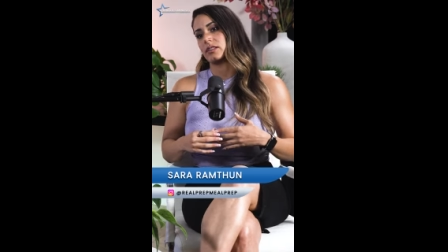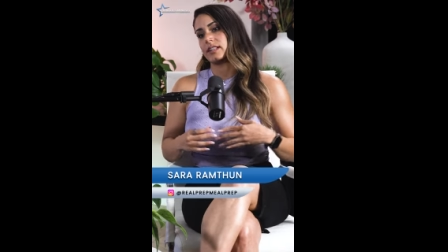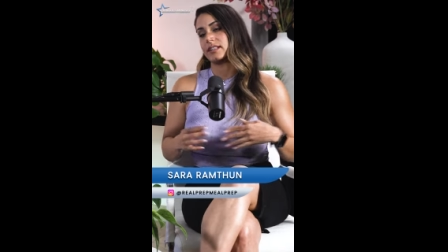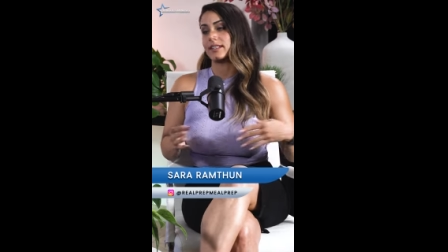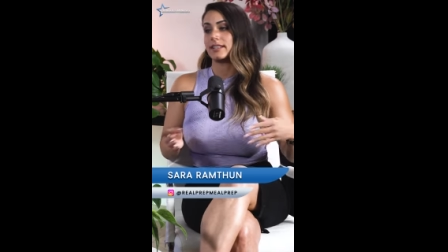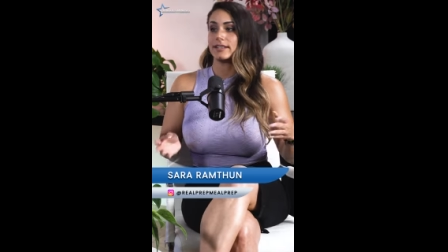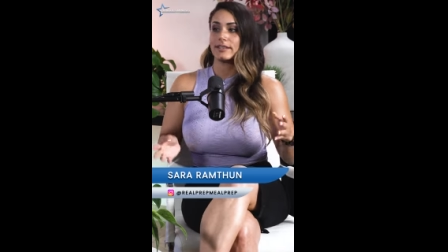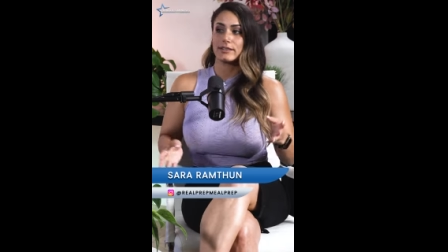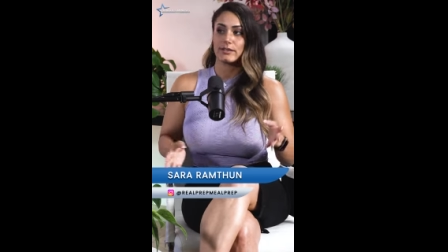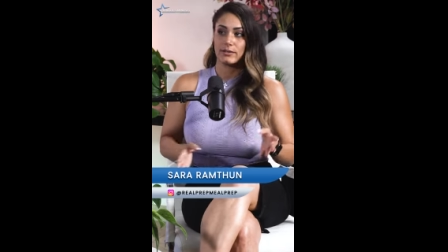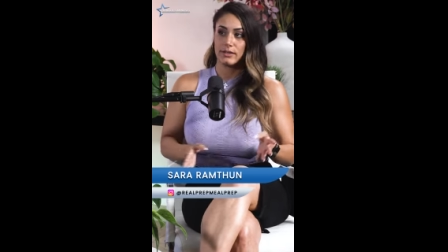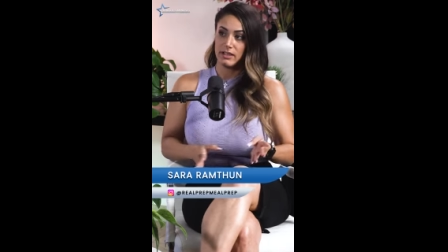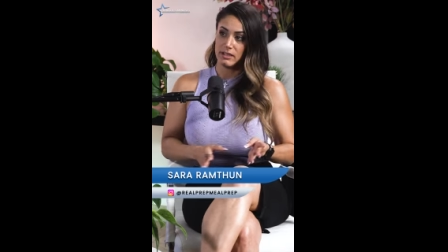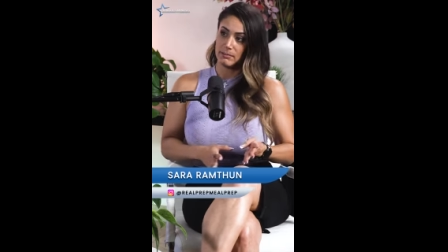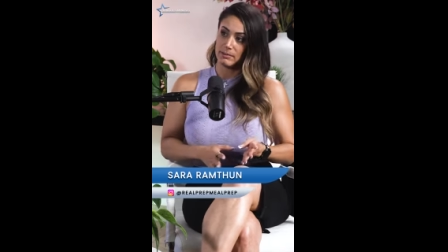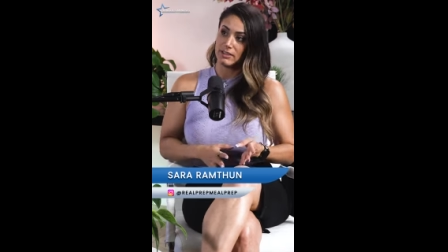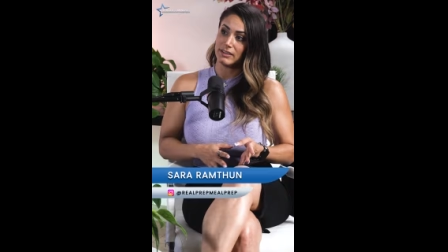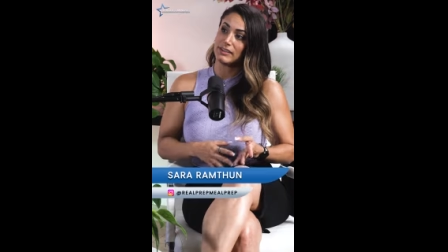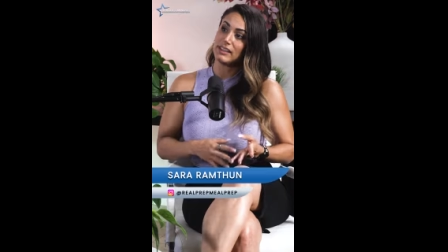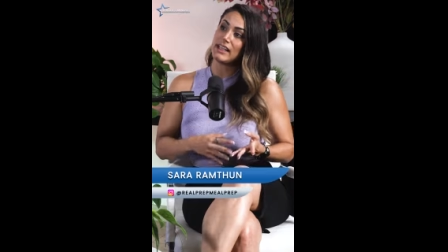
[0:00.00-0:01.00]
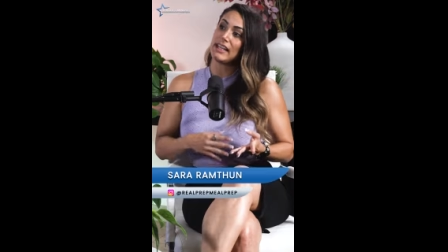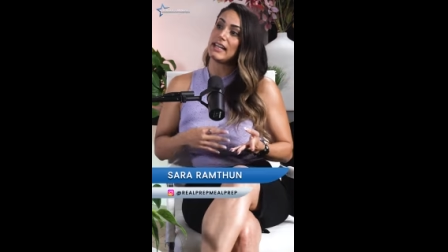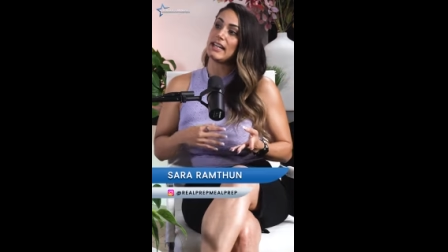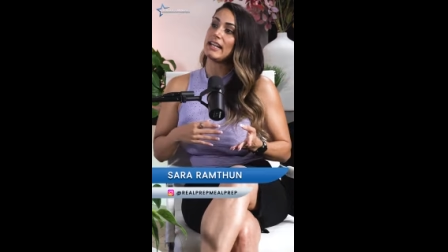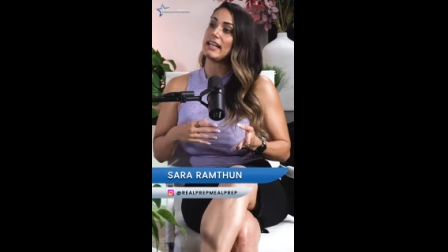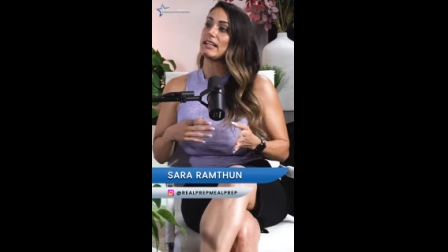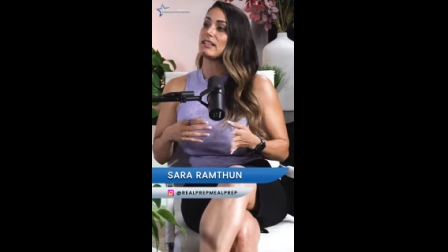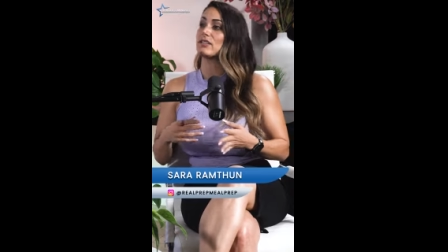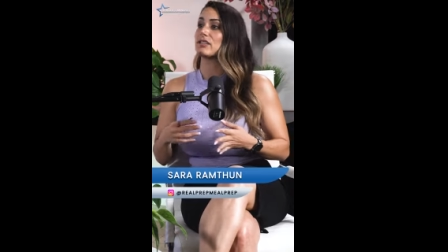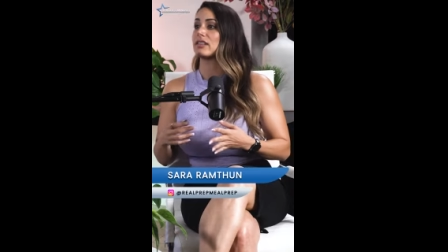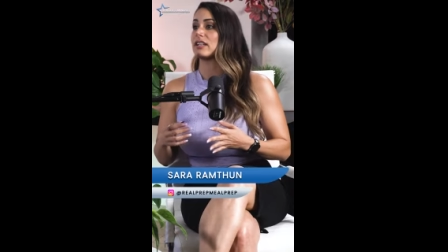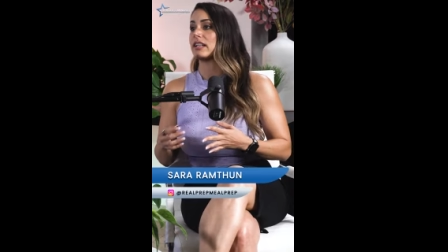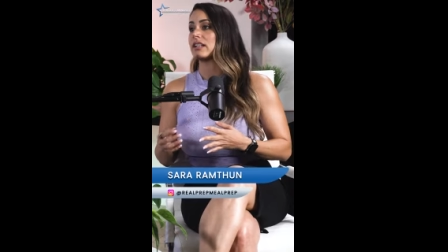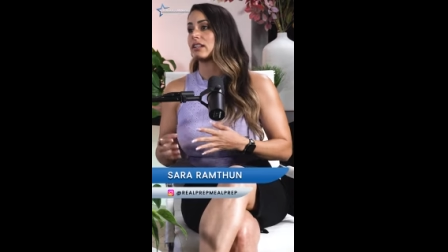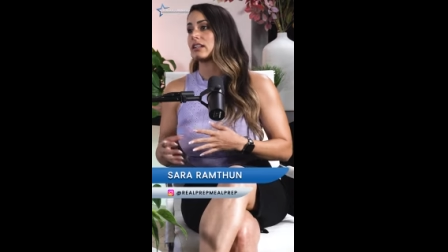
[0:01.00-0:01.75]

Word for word: they think it's okay to be late or they,